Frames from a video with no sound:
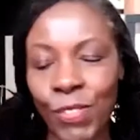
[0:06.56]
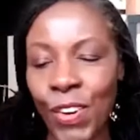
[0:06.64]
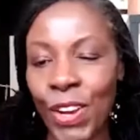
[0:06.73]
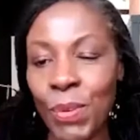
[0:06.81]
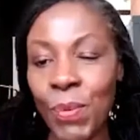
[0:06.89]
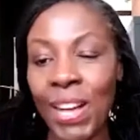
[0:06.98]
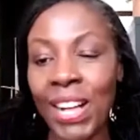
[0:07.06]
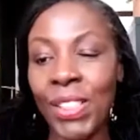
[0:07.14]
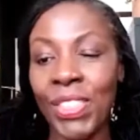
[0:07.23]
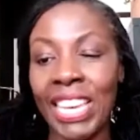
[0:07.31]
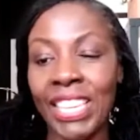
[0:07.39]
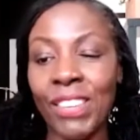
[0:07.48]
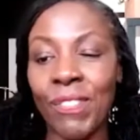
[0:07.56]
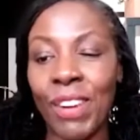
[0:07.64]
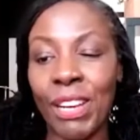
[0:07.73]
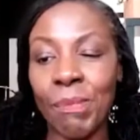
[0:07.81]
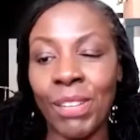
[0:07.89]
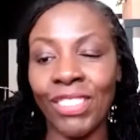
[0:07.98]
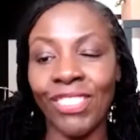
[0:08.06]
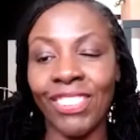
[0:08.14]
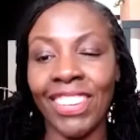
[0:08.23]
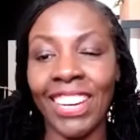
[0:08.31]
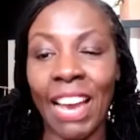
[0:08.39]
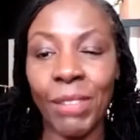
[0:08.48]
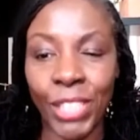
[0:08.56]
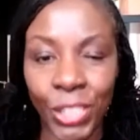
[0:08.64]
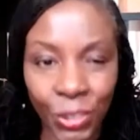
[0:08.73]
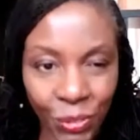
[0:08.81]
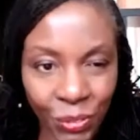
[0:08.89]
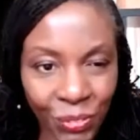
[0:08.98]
very well. Thank you very much, sir. How are you?